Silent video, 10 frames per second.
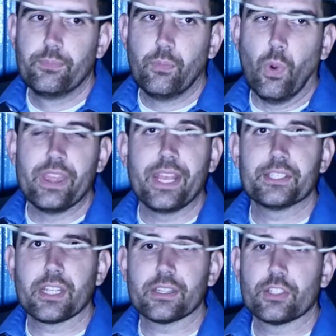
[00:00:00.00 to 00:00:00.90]
When they
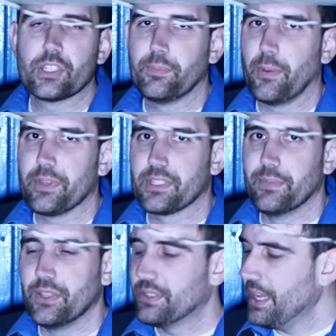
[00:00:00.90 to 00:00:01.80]
set the ship up as a
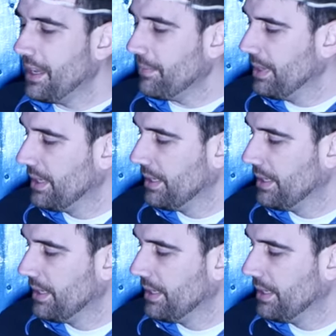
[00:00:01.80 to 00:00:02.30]
museum,